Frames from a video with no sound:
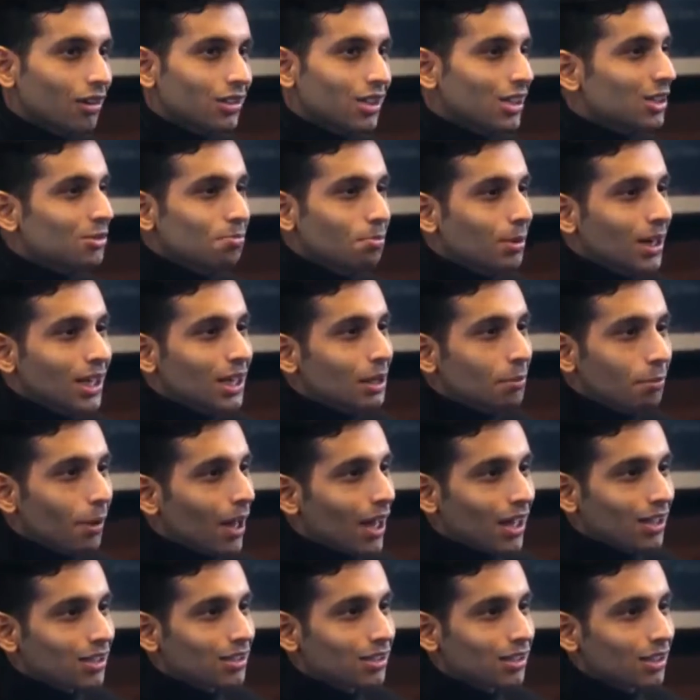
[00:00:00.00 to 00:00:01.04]
just be the
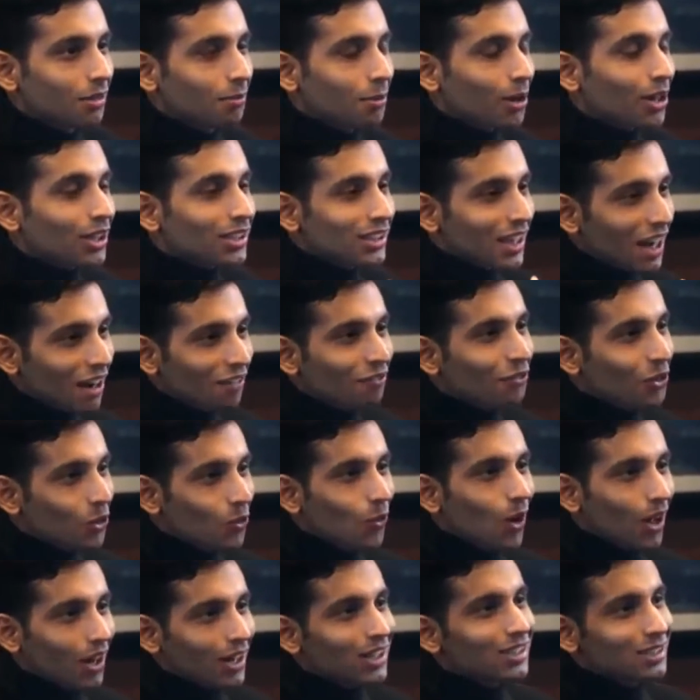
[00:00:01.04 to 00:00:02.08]
best because
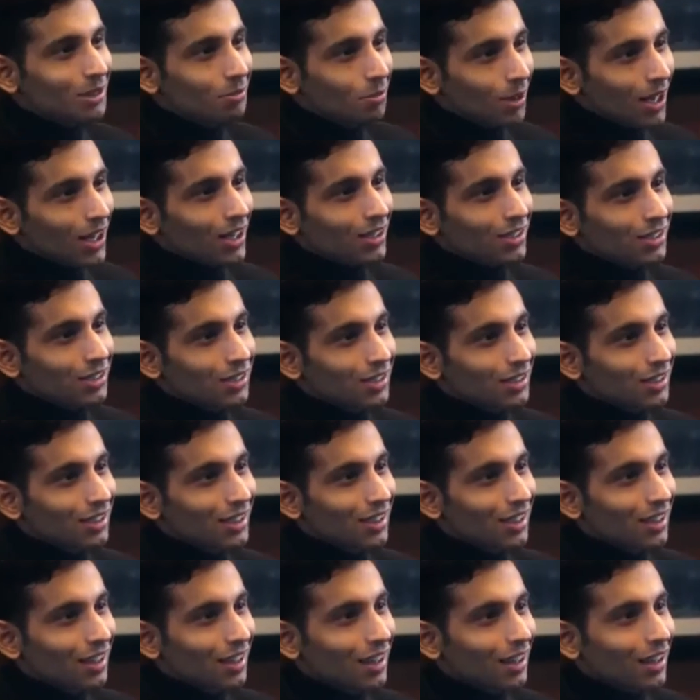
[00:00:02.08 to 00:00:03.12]
everyone is the best.
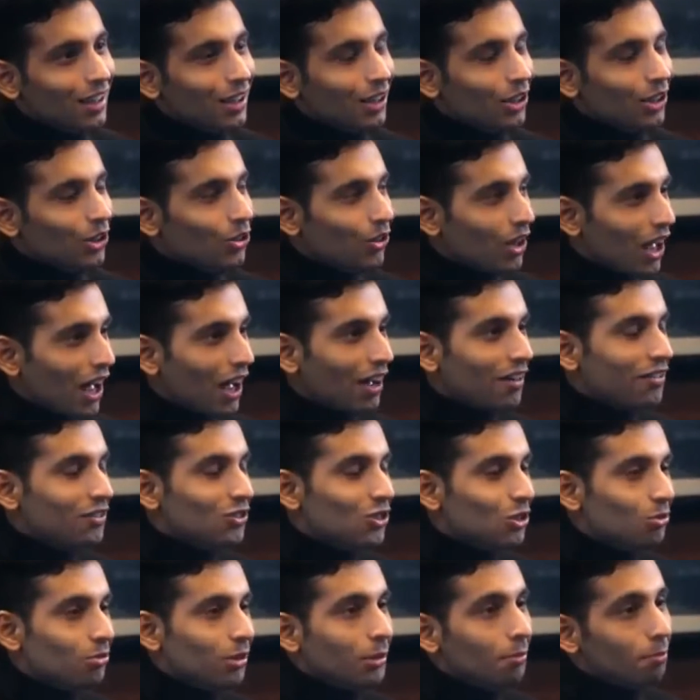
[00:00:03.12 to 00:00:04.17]
You have
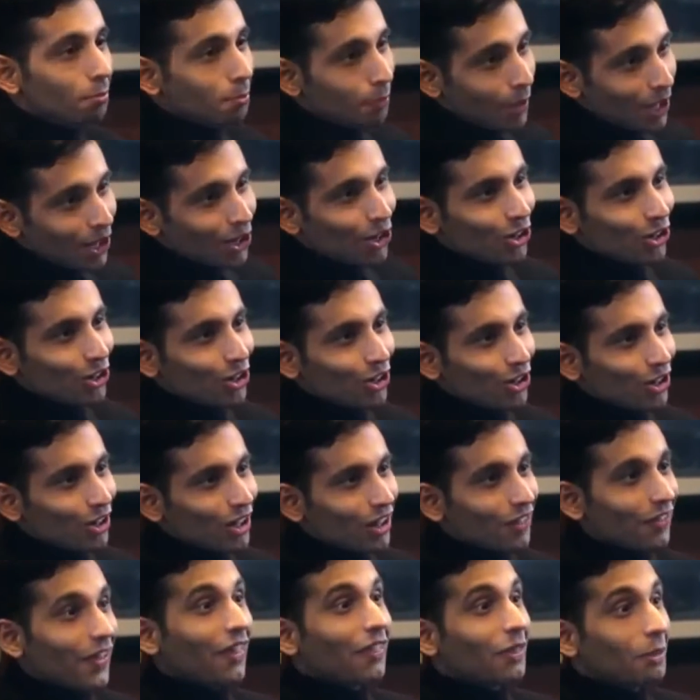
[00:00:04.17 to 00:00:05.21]
to be better
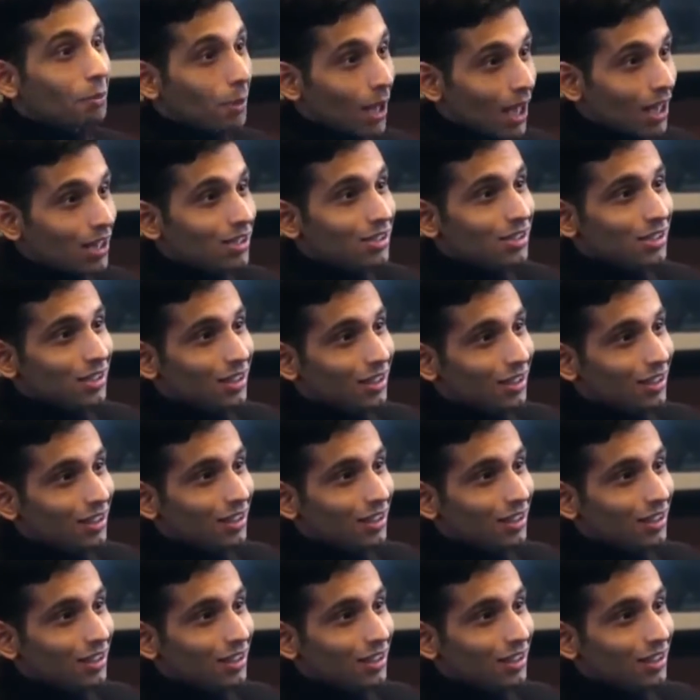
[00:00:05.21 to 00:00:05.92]
than the best